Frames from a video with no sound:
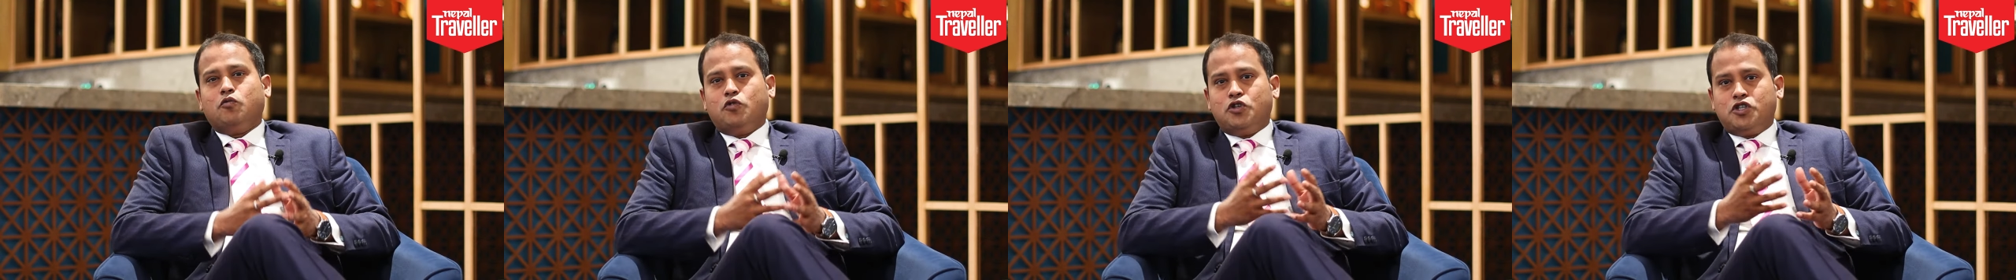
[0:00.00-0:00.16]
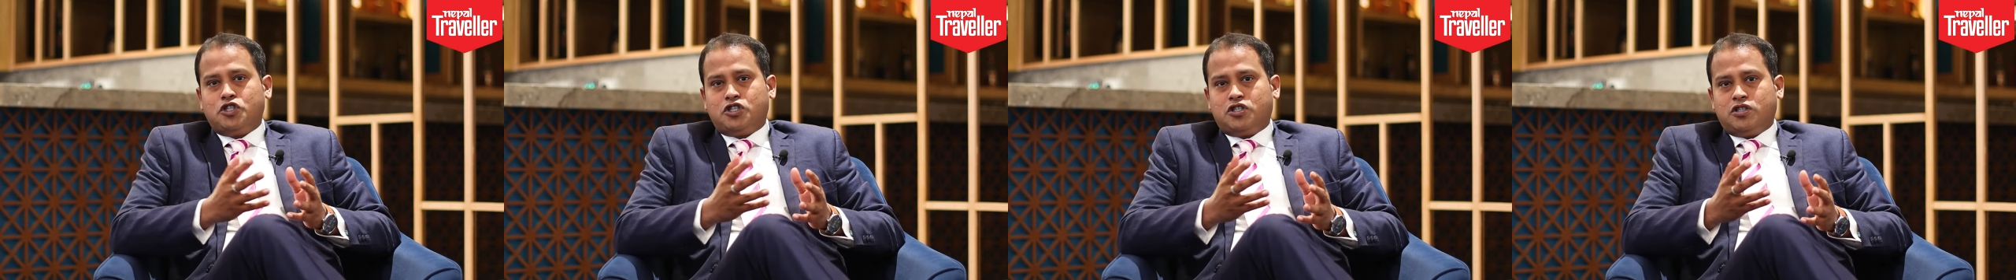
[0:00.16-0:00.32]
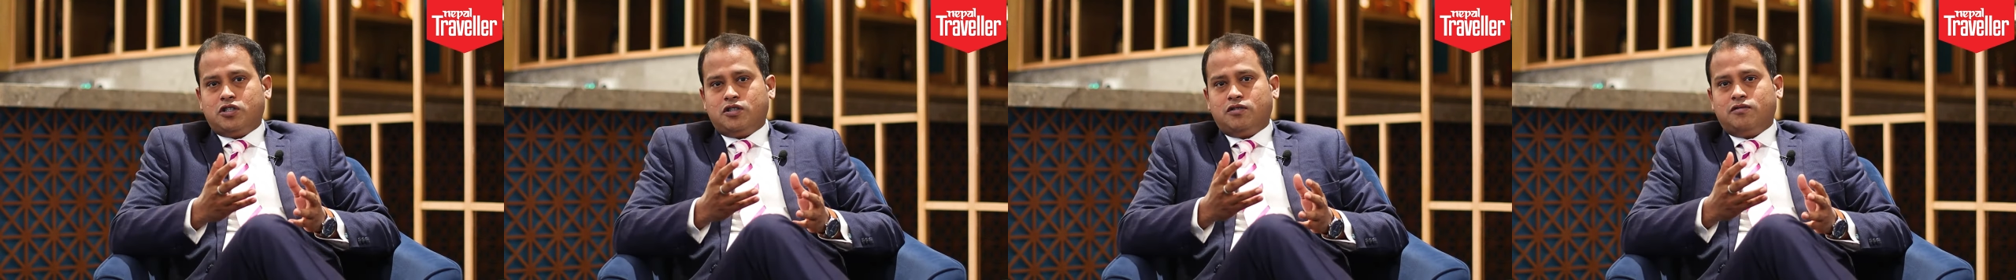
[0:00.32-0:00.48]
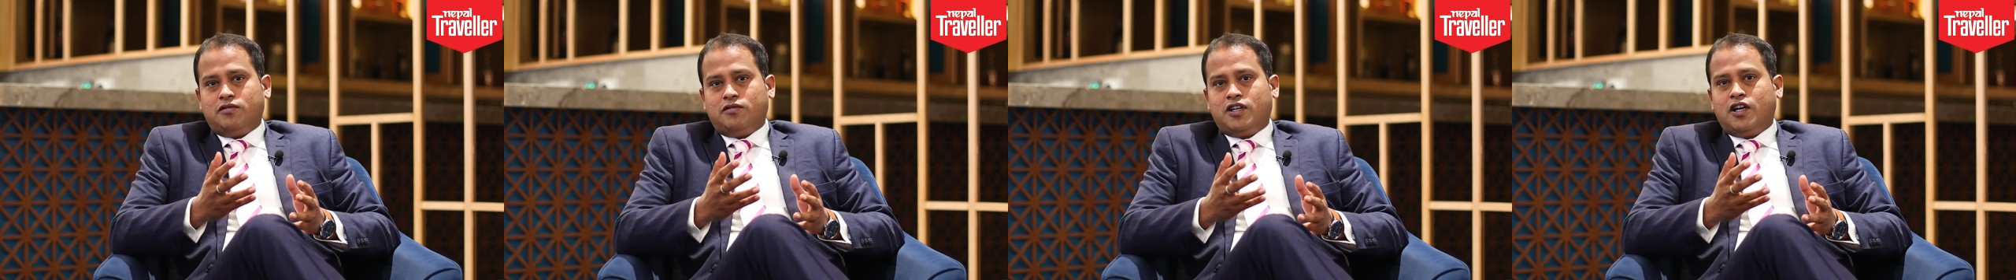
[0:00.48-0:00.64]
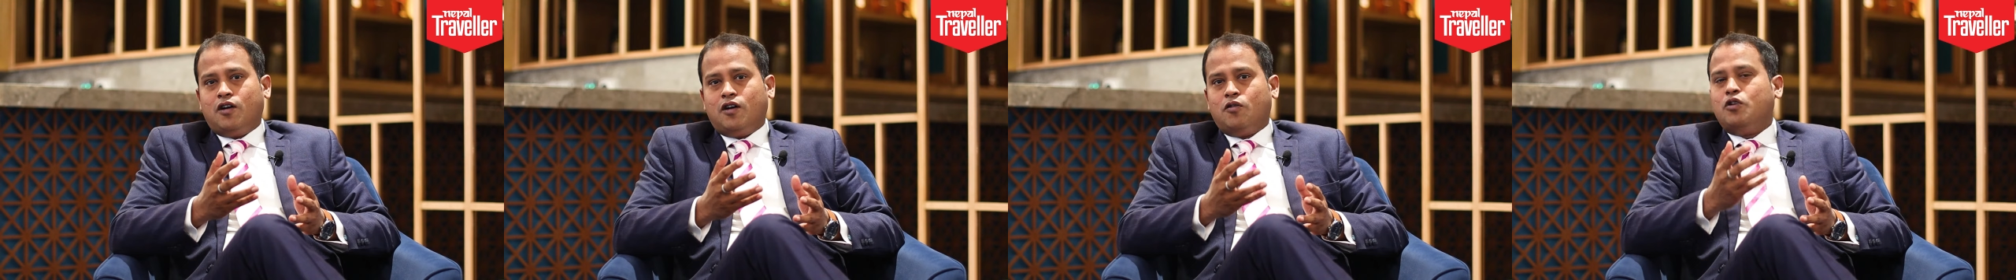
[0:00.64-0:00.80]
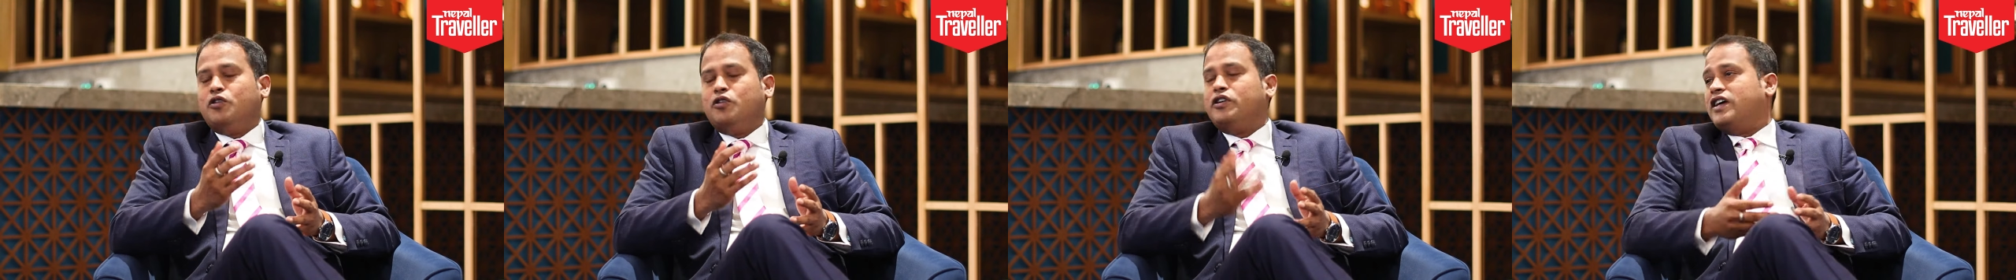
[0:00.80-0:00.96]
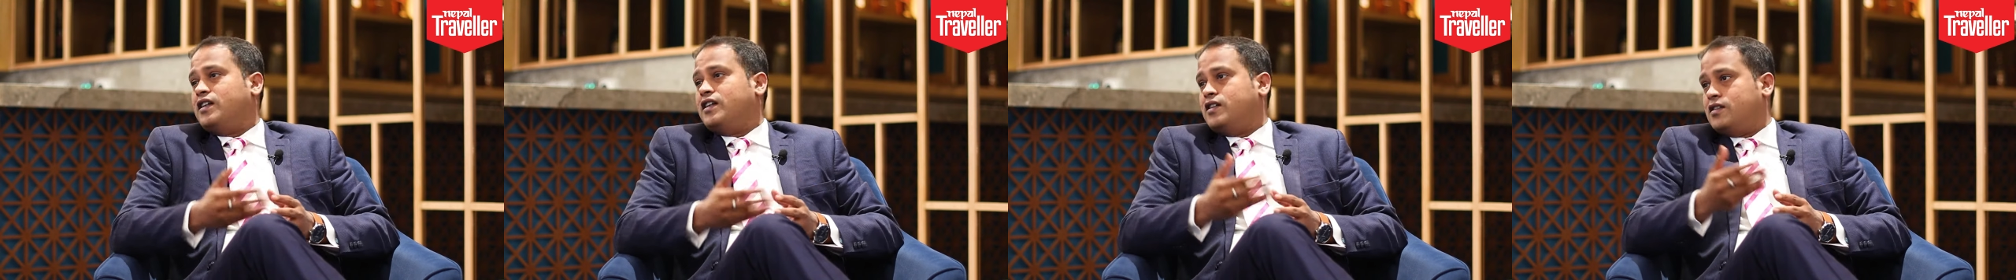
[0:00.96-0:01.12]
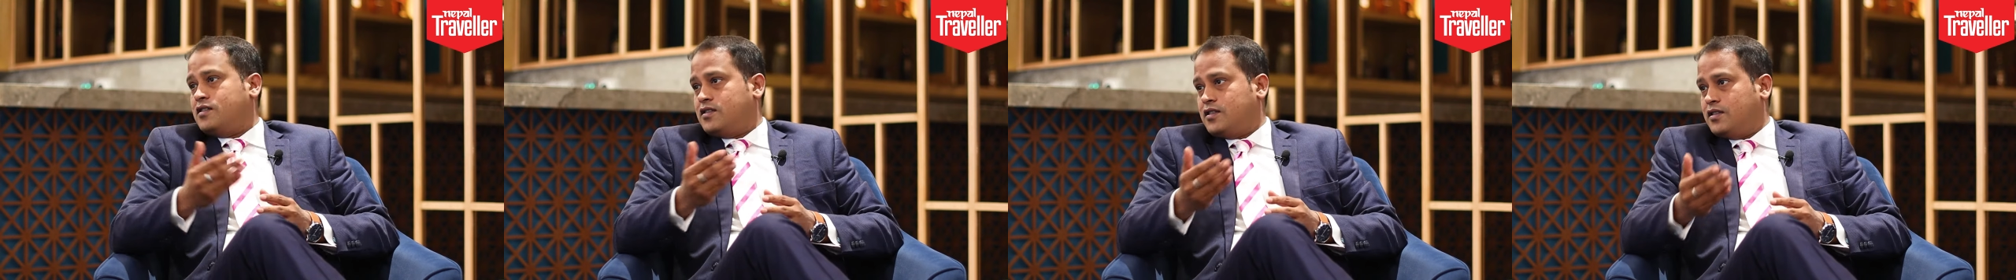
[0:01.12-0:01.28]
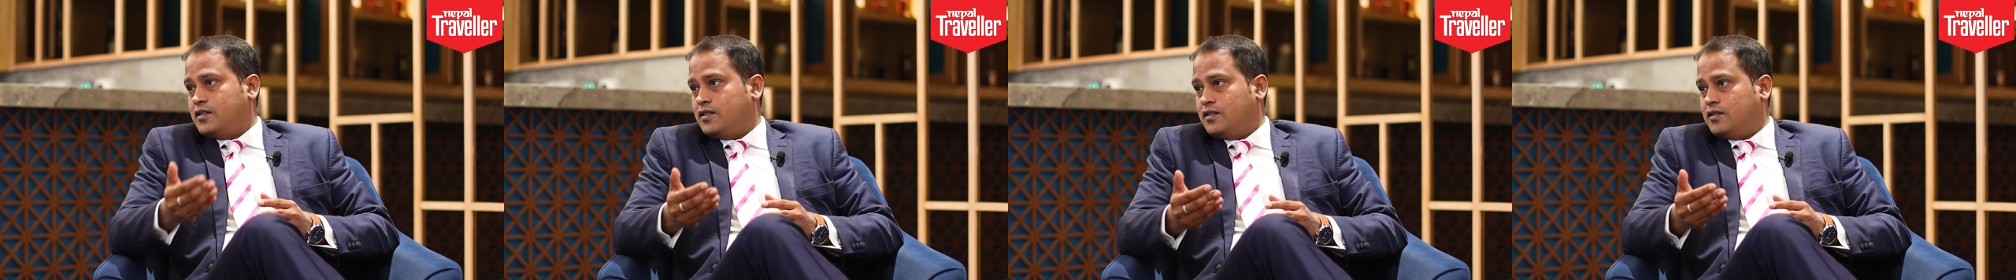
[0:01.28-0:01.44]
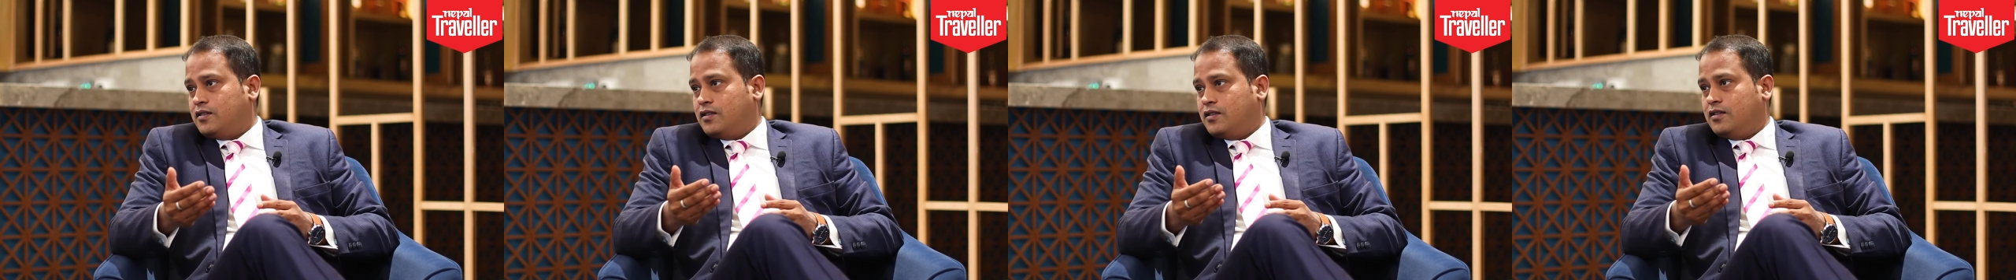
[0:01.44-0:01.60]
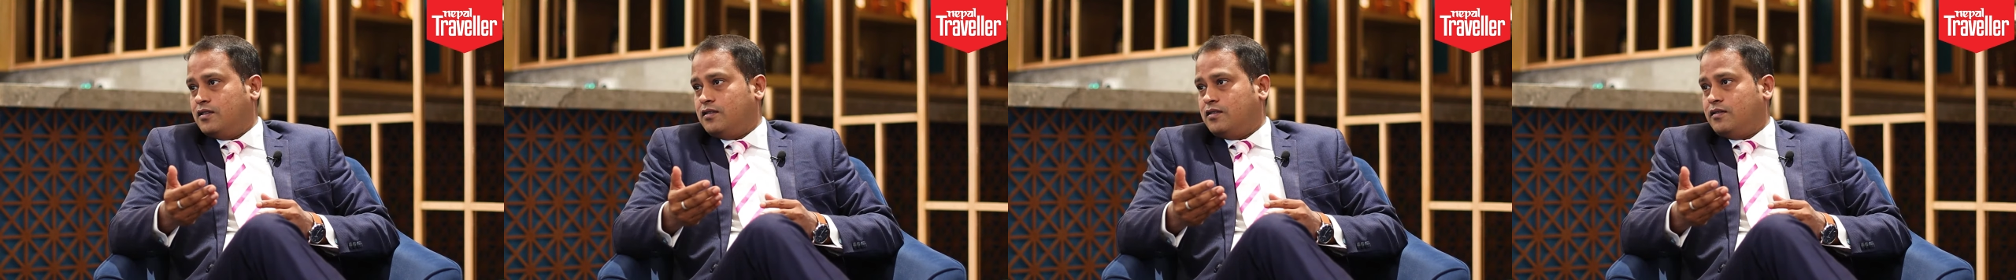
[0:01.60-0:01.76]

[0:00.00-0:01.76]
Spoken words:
which now hotels and,